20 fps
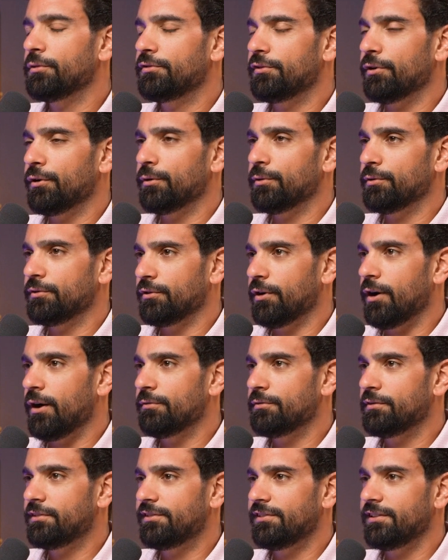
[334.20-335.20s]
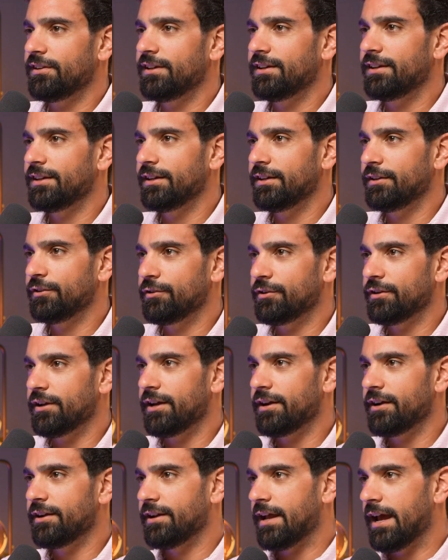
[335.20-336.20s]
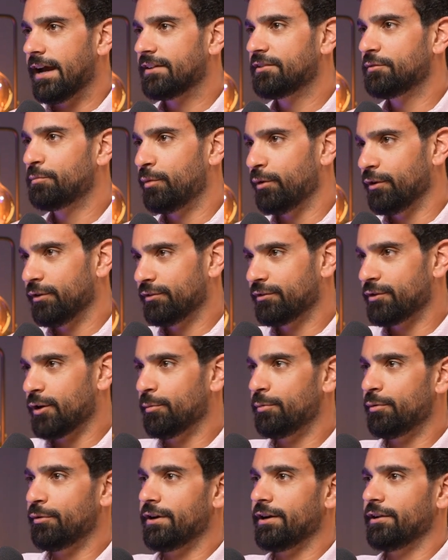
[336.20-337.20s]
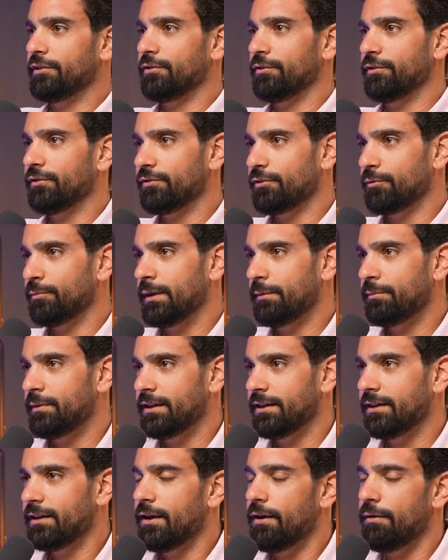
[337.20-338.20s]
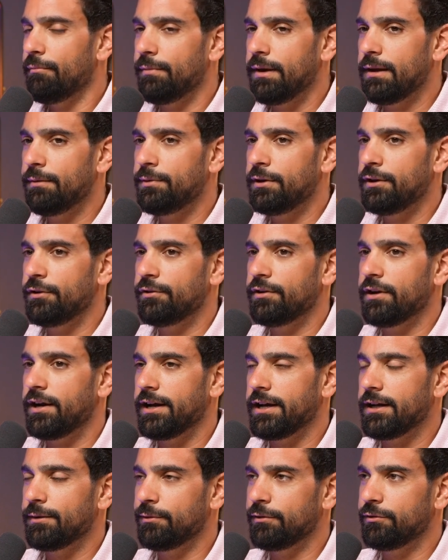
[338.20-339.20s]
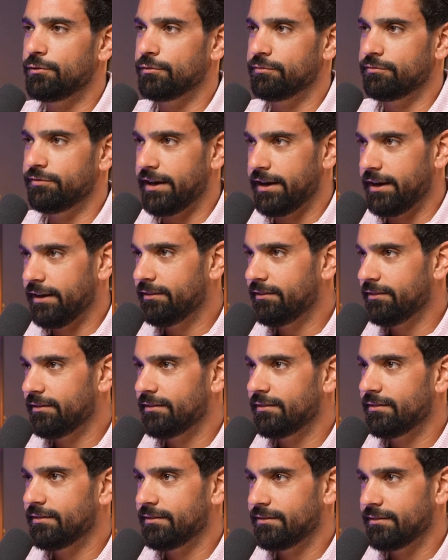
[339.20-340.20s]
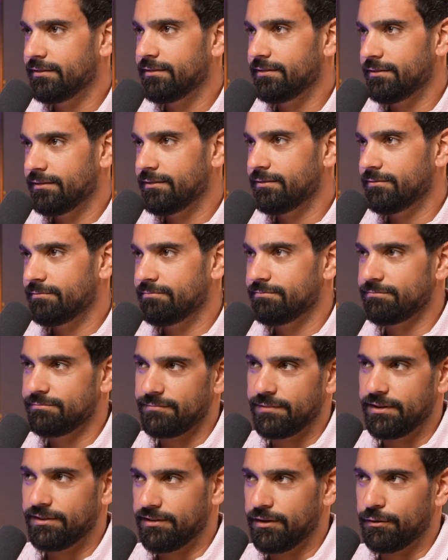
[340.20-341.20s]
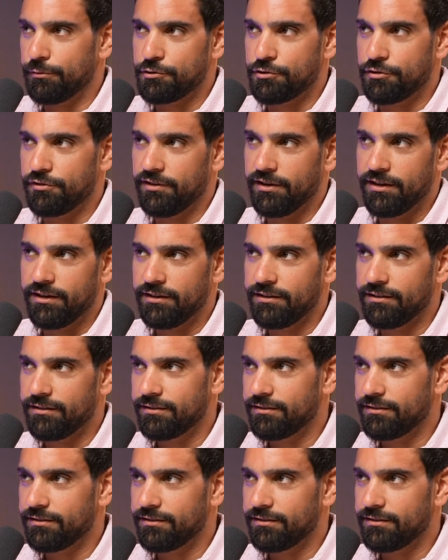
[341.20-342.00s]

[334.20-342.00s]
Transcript: so obviously you're not an expert copywriter, so maybe you're not able to vet it. Is that what you're saying?